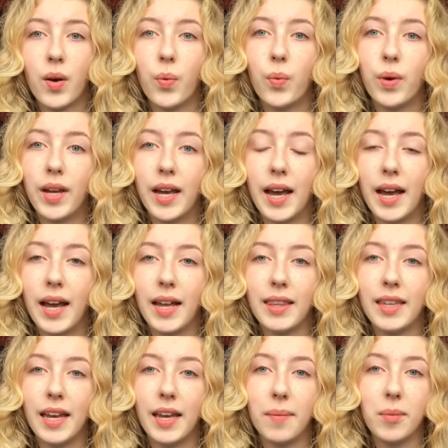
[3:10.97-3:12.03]
We had
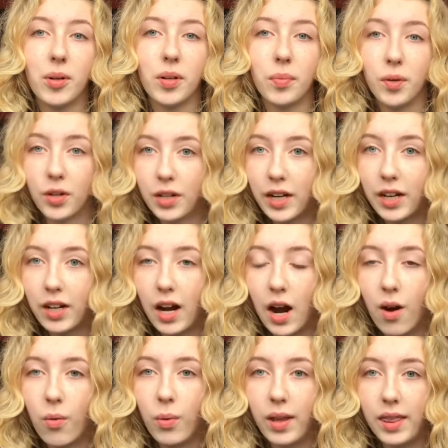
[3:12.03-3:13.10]
the animal communicator
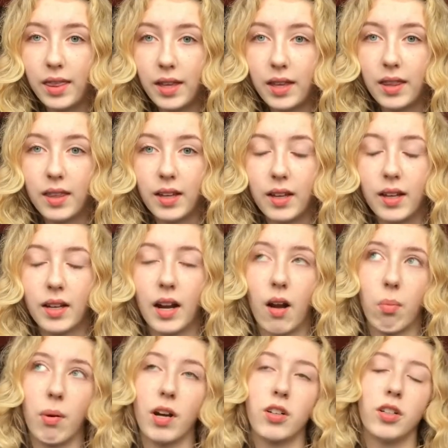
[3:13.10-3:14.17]
out with the
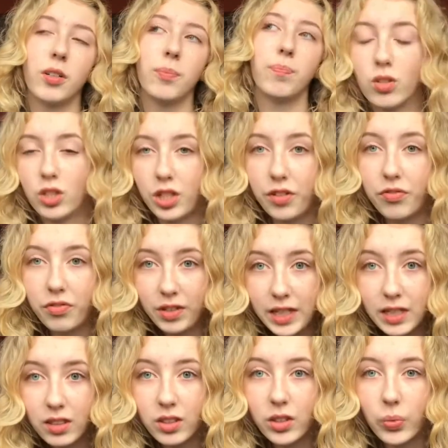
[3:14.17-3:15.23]
chiropractor. She
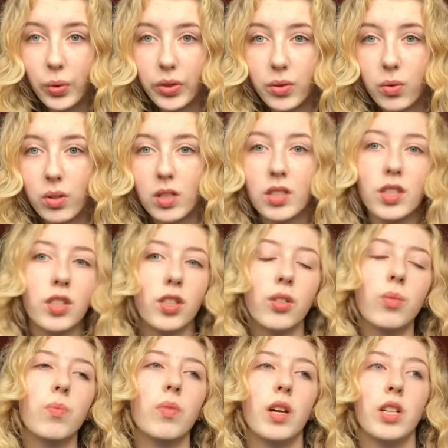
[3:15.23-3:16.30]
feels what the horses
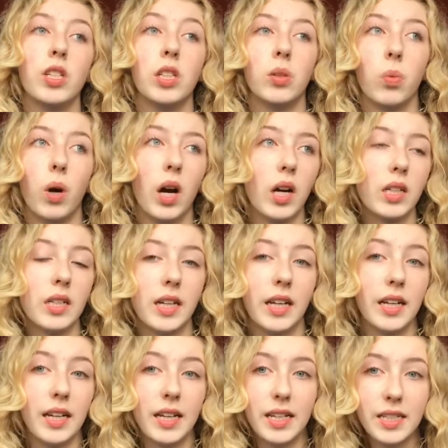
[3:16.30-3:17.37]
do, and she had walked in
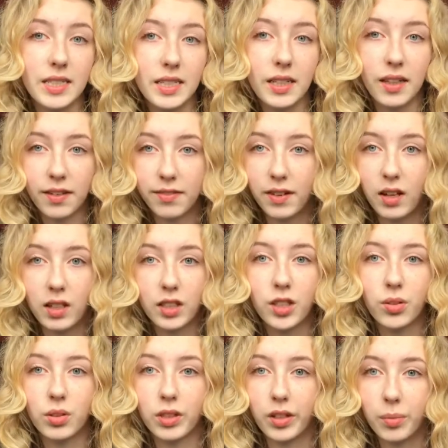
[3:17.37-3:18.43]
and instantly felt like
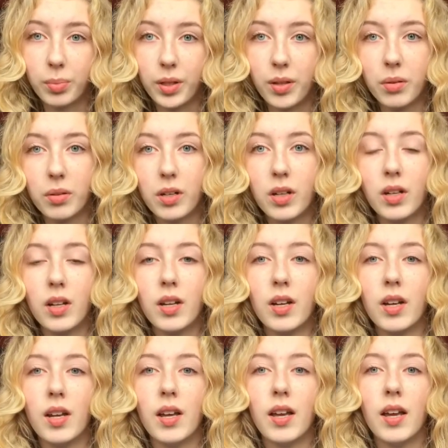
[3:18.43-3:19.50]
she was gonna puke.
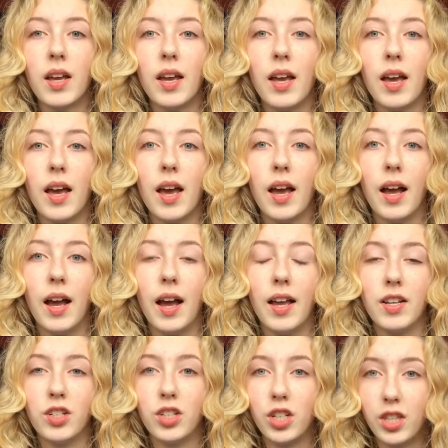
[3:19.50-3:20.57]

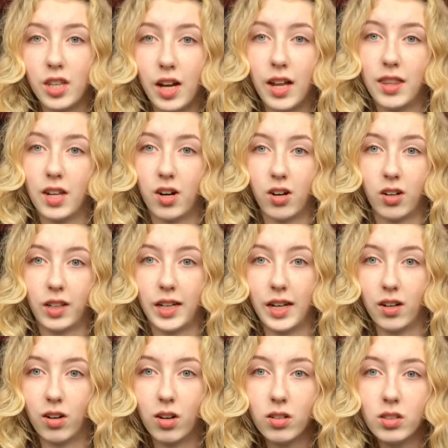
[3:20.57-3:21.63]
And she thought that Harley
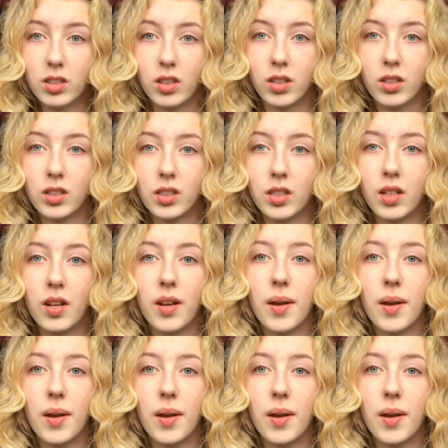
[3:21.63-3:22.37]
had ulcers.